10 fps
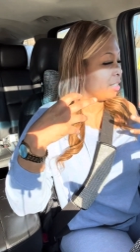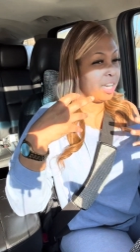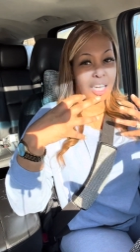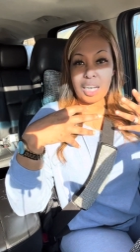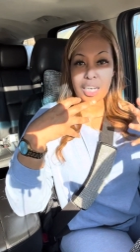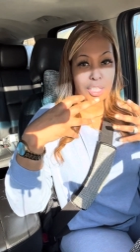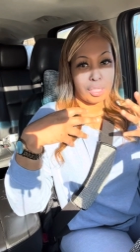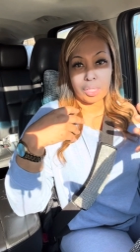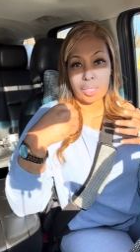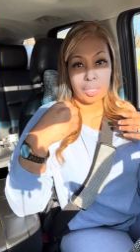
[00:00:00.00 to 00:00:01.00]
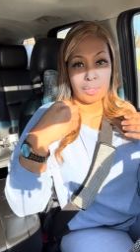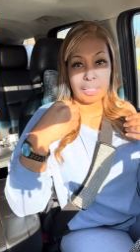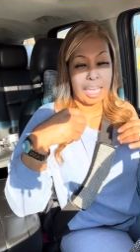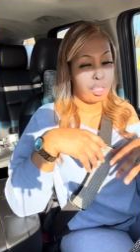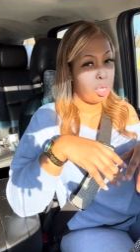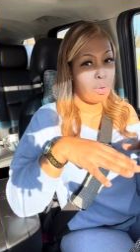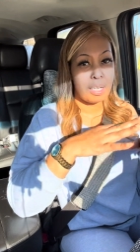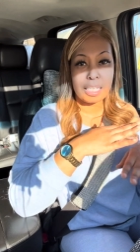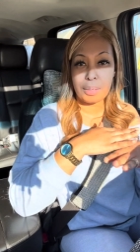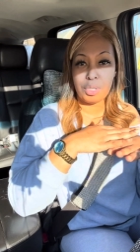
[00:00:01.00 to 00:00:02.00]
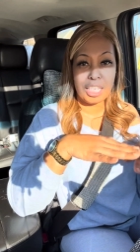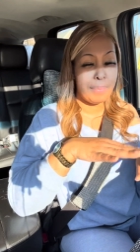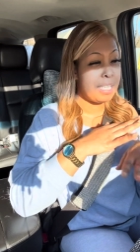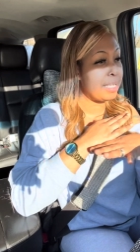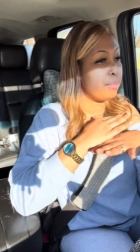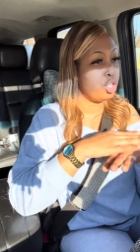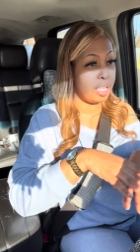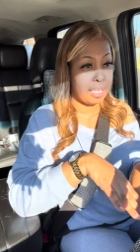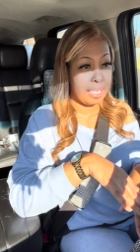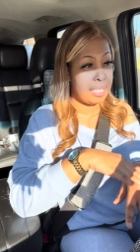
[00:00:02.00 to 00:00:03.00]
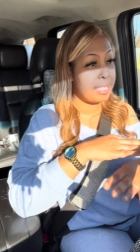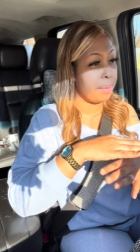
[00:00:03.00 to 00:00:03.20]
UGG girl. Like throw on some give me some jeans,